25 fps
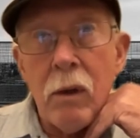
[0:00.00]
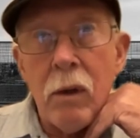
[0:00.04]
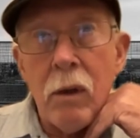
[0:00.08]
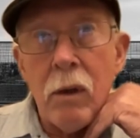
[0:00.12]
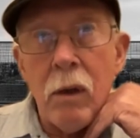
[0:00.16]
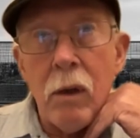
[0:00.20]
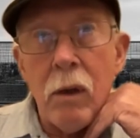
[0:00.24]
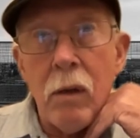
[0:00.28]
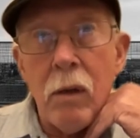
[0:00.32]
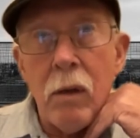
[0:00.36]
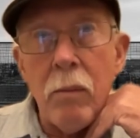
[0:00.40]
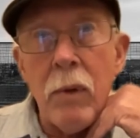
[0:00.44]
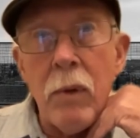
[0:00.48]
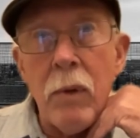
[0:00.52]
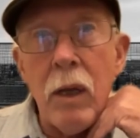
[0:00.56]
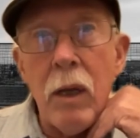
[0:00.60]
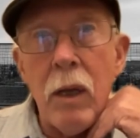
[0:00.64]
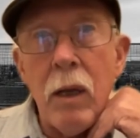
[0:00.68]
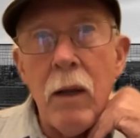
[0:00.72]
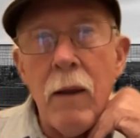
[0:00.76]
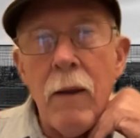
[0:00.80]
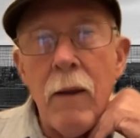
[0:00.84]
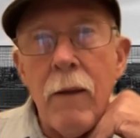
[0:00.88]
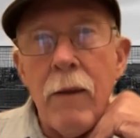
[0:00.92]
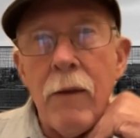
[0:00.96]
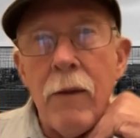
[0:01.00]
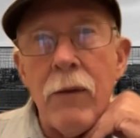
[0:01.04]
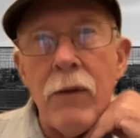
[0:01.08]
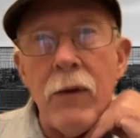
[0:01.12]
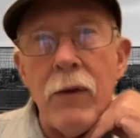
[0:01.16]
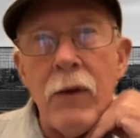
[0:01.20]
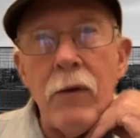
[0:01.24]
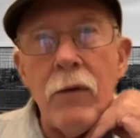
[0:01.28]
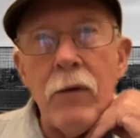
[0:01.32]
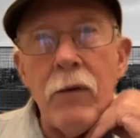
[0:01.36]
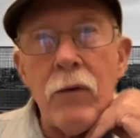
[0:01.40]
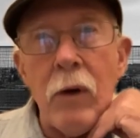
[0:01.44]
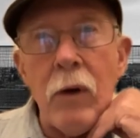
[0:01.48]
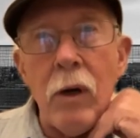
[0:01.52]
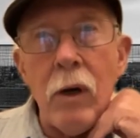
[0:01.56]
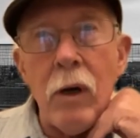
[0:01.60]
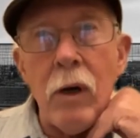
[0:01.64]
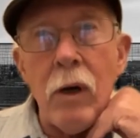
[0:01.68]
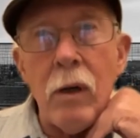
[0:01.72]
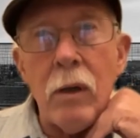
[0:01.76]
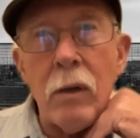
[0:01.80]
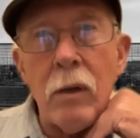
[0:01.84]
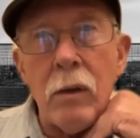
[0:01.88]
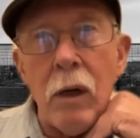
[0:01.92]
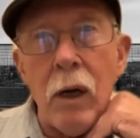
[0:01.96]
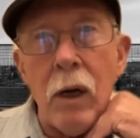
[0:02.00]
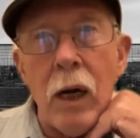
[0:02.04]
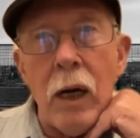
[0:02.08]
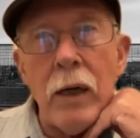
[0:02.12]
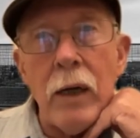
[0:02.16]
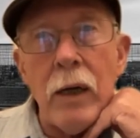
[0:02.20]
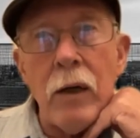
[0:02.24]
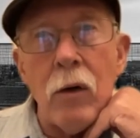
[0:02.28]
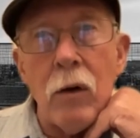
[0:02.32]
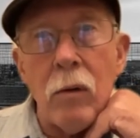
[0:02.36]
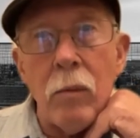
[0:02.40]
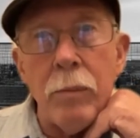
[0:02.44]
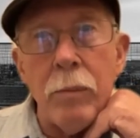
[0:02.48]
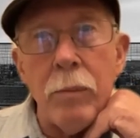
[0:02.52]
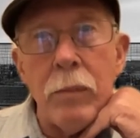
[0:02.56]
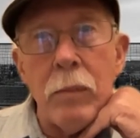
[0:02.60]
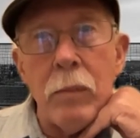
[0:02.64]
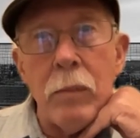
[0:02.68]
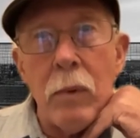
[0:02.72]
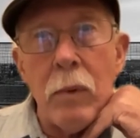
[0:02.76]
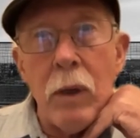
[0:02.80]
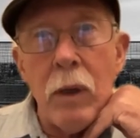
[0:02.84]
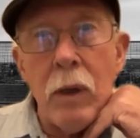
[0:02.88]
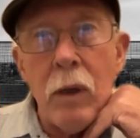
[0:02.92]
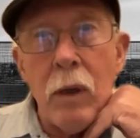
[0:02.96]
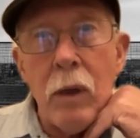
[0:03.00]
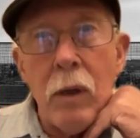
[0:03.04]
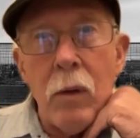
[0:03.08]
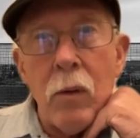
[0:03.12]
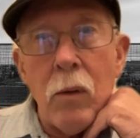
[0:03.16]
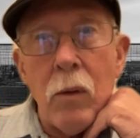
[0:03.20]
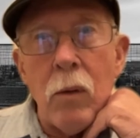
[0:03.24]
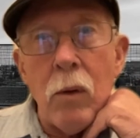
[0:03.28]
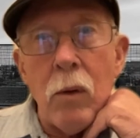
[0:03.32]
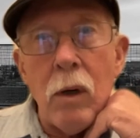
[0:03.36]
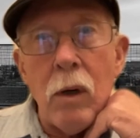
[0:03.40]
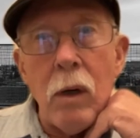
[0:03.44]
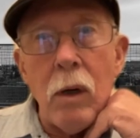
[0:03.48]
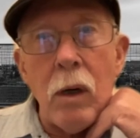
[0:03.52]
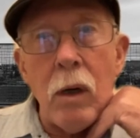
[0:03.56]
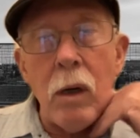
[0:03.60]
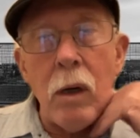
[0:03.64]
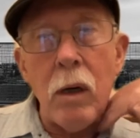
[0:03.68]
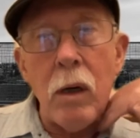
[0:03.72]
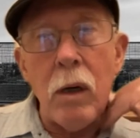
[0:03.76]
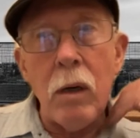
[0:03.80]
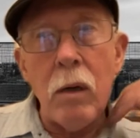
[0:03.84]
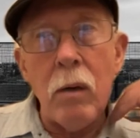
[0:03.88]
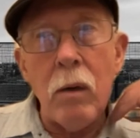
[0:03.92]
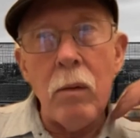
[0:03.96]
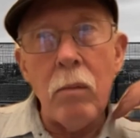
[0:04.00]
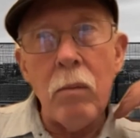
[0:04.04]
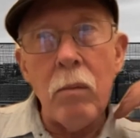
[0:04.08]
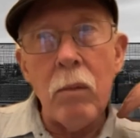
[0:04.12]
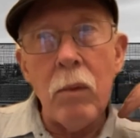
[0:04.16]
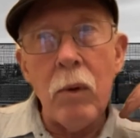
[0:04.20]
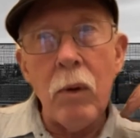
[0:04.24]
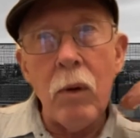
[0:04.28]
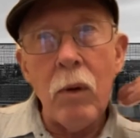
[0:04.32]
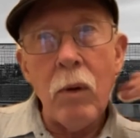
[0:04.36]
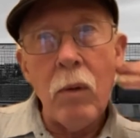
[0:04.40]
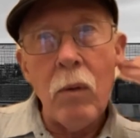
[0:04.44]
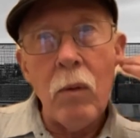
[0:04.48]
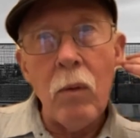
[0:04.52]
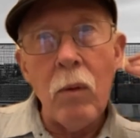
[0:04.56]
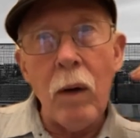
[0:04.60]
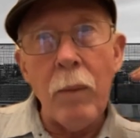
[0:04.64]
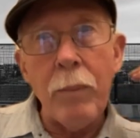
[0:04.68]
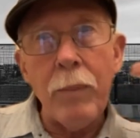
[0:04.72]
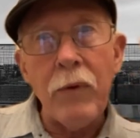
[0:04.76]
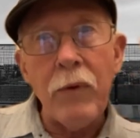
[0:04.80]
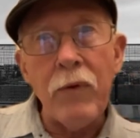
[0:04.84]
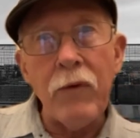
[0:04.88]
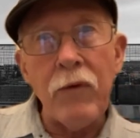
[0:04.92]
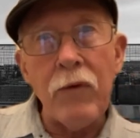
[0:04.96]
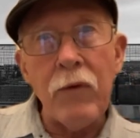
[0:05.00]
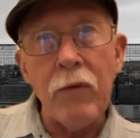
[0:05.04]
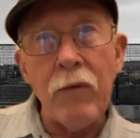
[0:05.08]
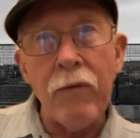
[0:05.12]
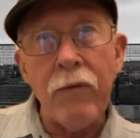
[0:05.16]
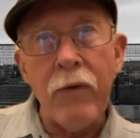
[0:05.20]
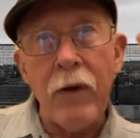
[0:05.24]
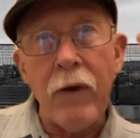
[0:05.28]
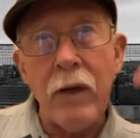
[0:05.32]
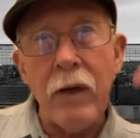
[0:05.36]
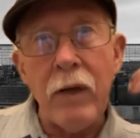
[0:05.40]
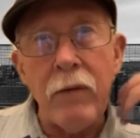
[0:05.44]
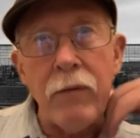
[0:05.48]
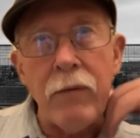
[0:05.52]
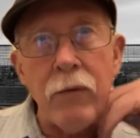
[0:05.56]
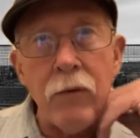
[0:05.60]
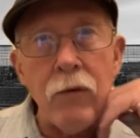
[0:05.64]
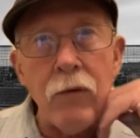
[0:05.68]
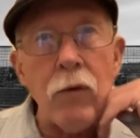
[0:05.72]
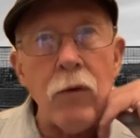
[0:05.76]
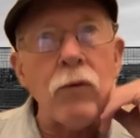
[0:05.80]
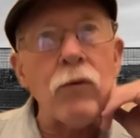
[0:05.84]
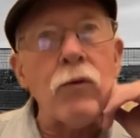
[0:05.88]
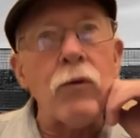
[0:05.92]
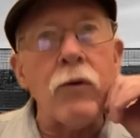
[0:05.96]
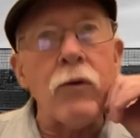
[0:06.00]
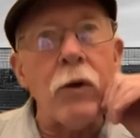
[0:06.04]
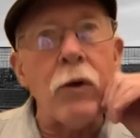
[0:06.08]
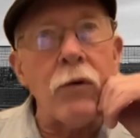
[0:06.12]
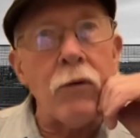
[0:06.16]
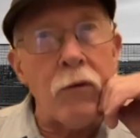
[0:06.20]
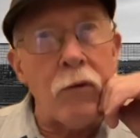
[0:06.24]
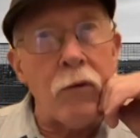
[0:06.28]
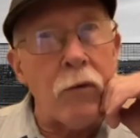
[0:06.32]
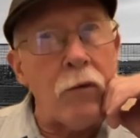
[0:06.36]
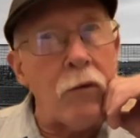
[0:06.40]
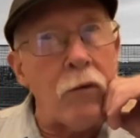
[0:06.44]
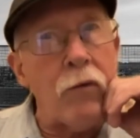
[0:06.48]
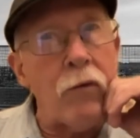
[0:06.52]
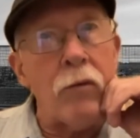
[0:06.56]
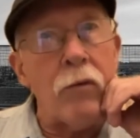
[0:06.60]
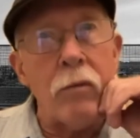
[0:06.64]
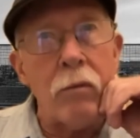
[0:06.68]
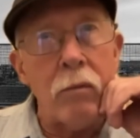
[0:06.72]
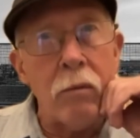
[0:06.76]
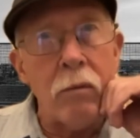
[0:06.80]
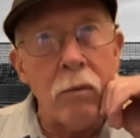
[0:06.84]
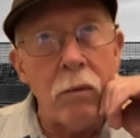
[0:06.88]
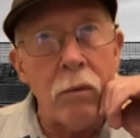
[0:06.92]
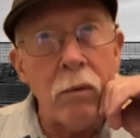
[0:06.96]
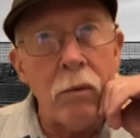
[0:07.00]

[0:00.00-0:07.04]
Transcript: Um, these are, I hope, um, weapons in fighting for social justice.